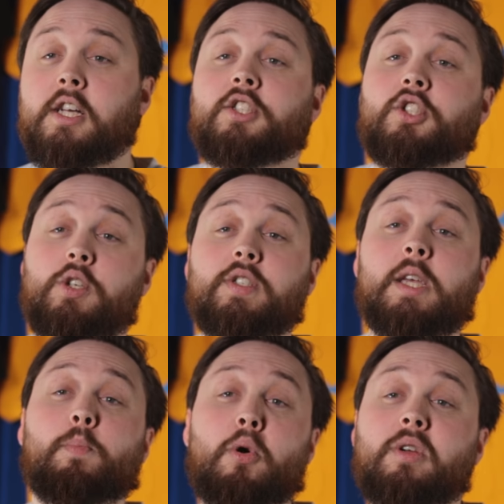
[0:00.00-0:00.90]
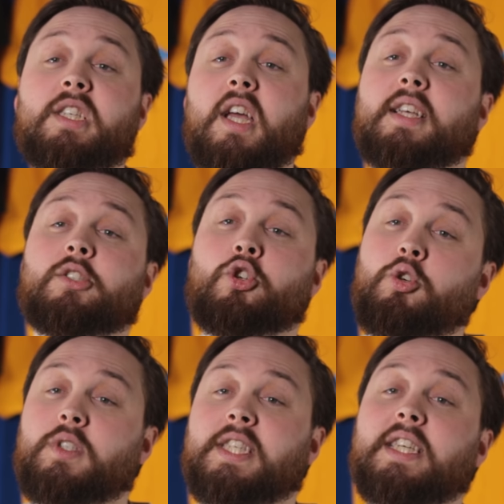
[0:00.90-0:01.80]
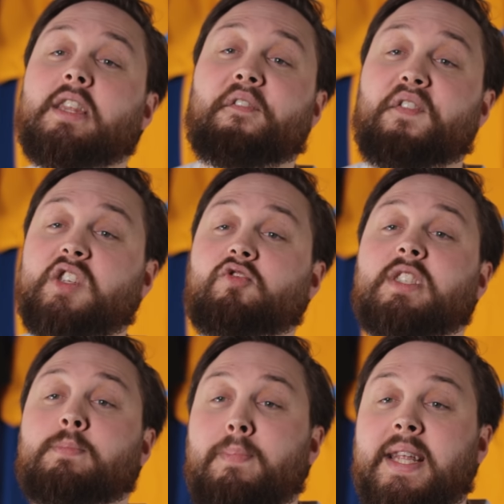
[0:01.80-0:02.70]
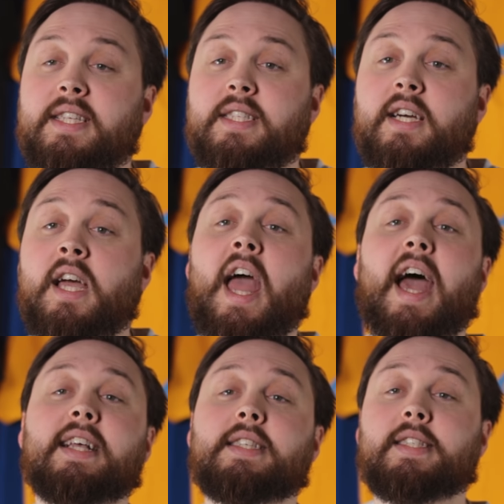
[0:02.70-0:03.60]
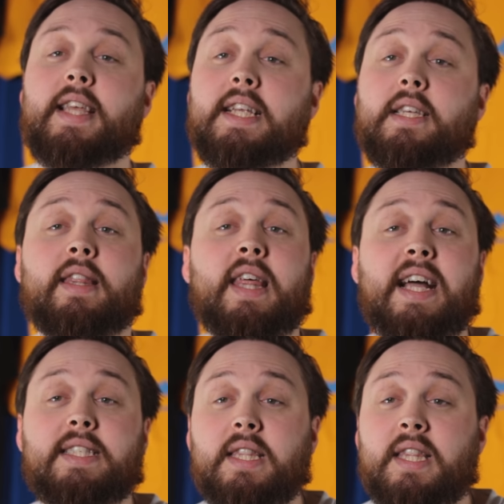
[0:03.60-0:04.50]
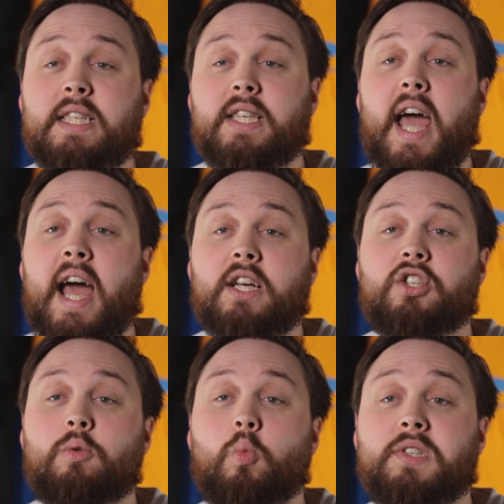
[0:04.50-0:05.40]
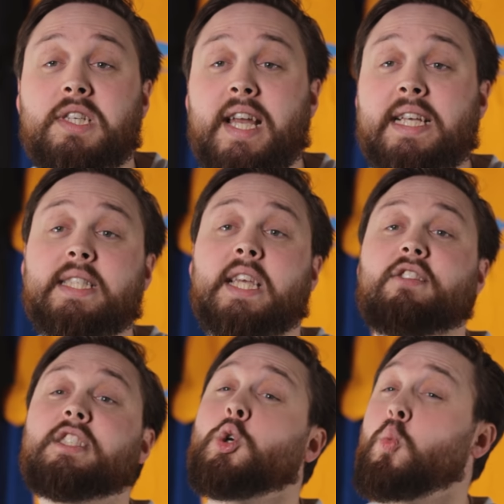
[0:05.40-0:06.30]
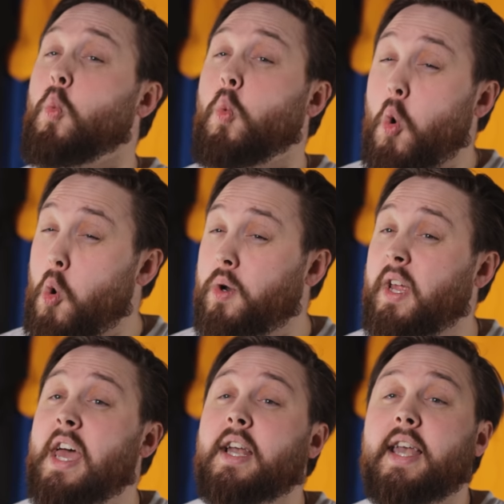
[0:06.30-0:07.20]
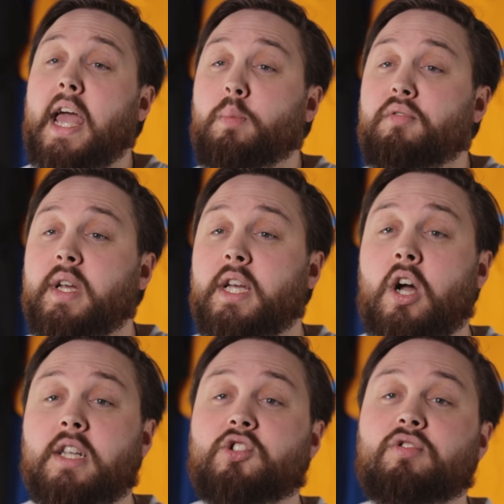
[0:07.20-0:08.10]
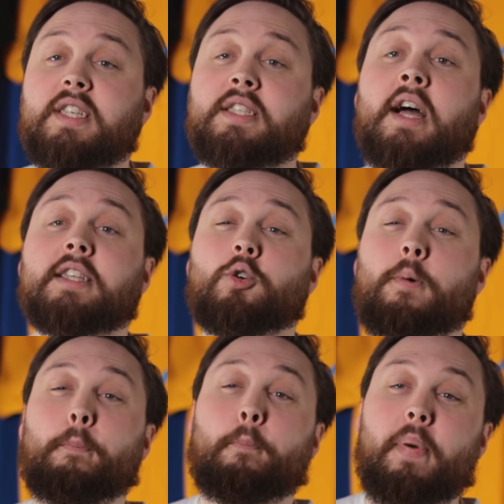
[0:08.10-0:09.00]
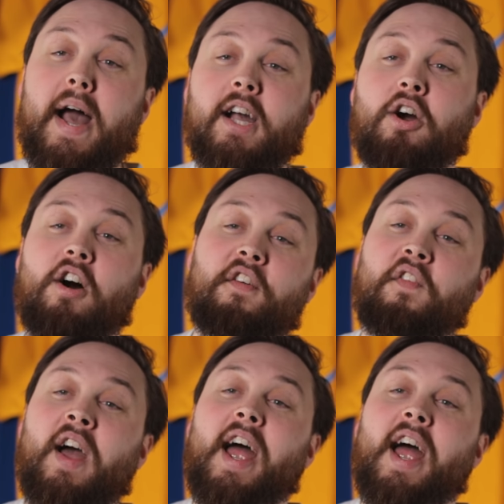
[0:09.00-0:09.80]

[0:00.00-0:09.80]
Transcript: Susi Pudjiastuti the fisheries minister, has said that this action was necessary to warn neighbouring countries to back off